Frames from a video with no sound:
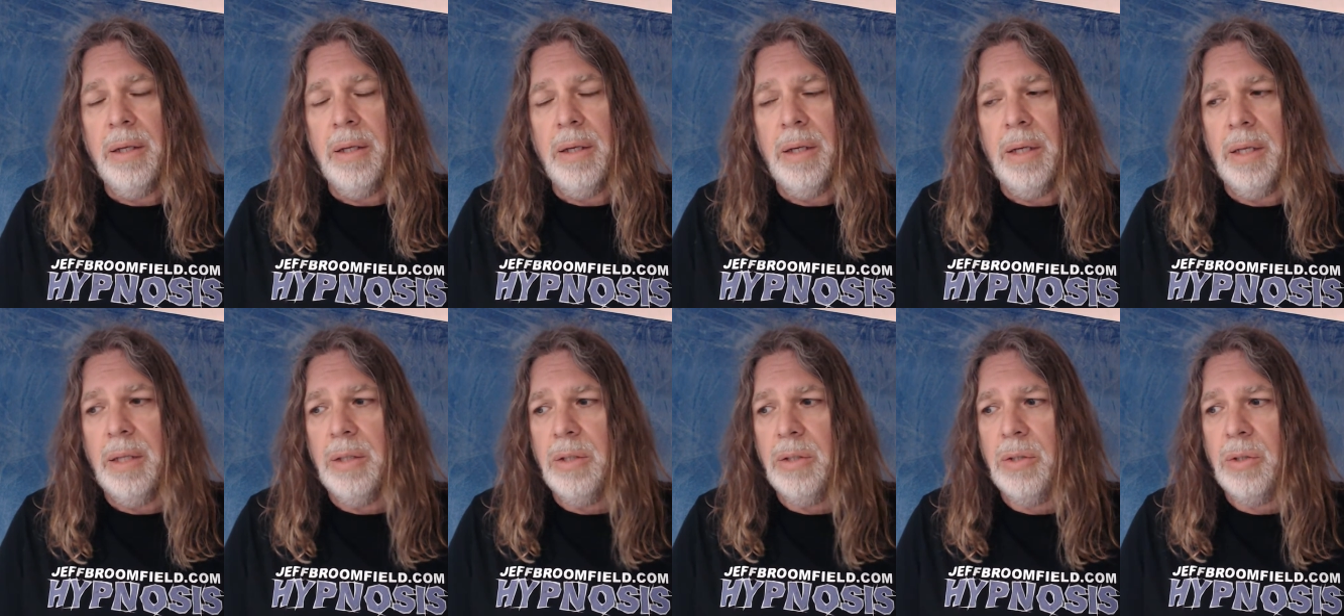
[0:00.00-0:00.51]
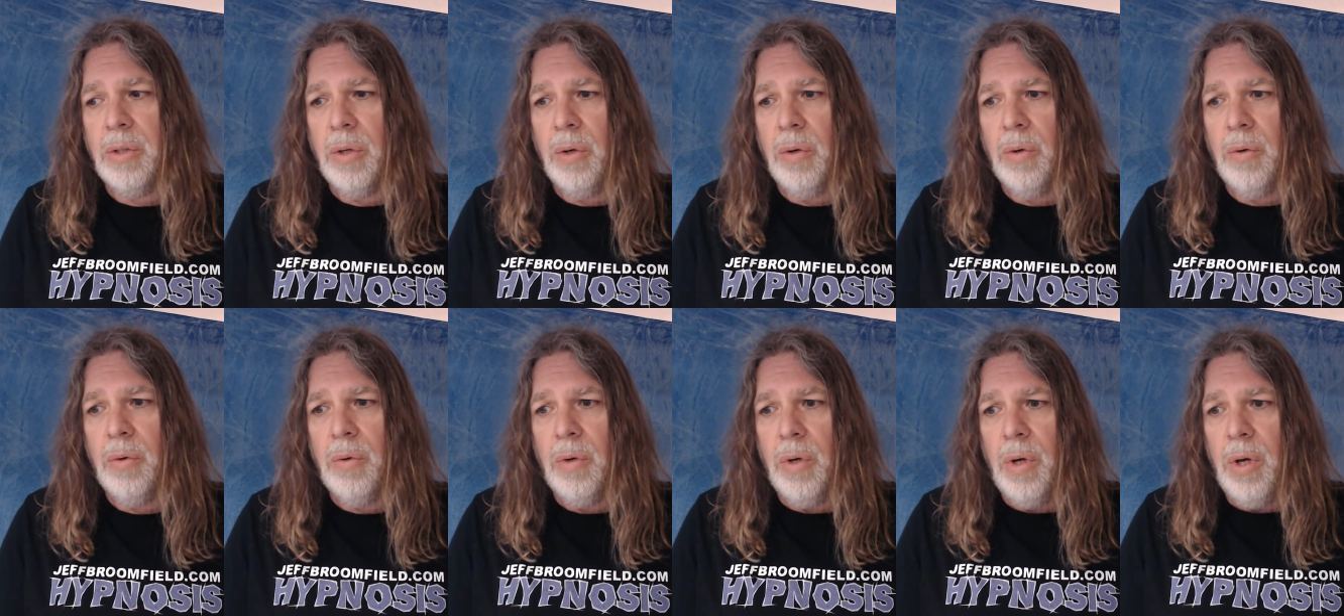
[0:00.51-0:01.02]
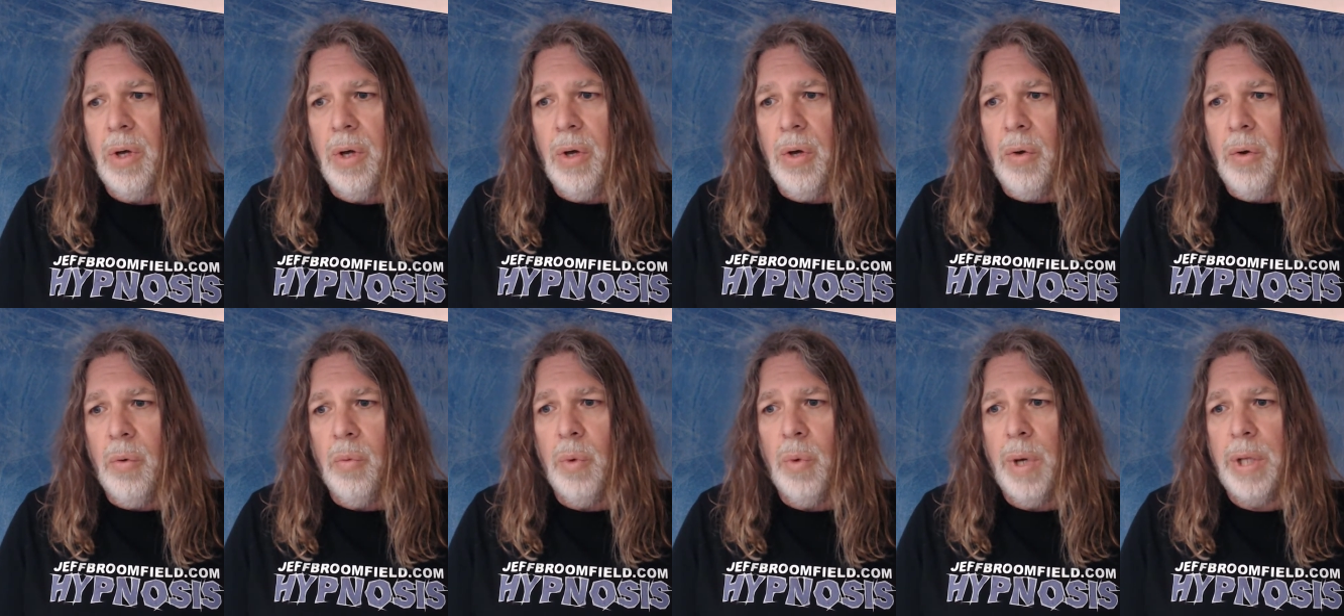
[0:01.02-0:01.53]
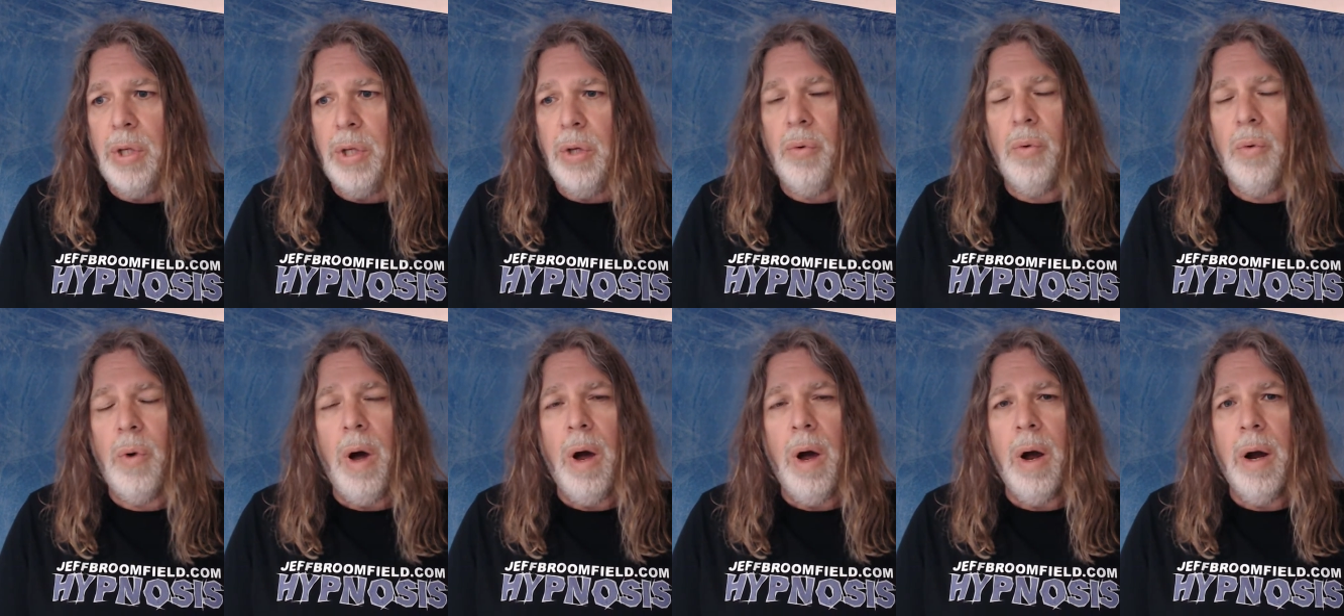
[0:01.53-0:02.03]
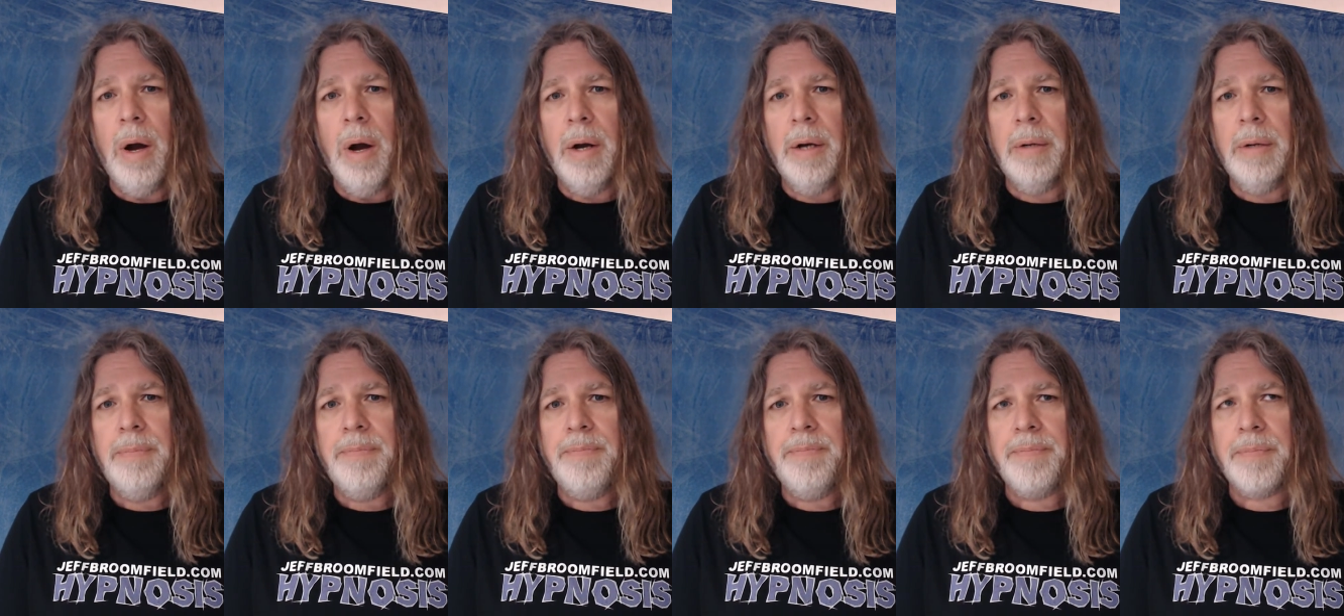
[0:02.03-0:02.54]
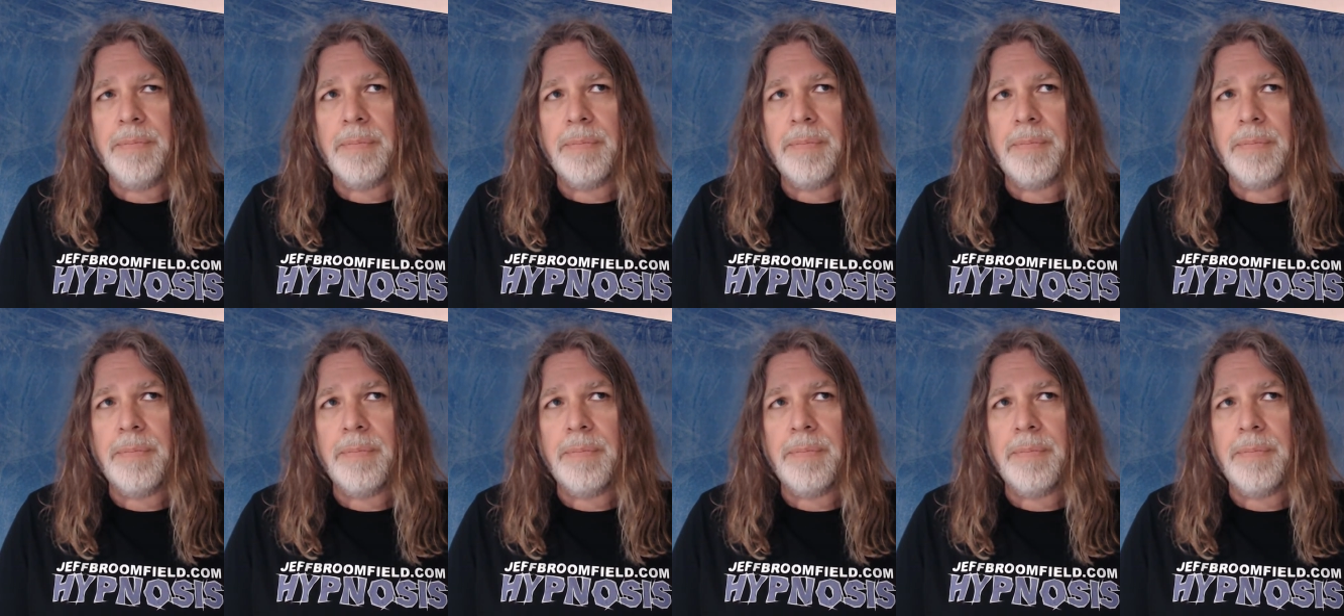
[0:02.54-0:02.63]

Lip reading: And so when you are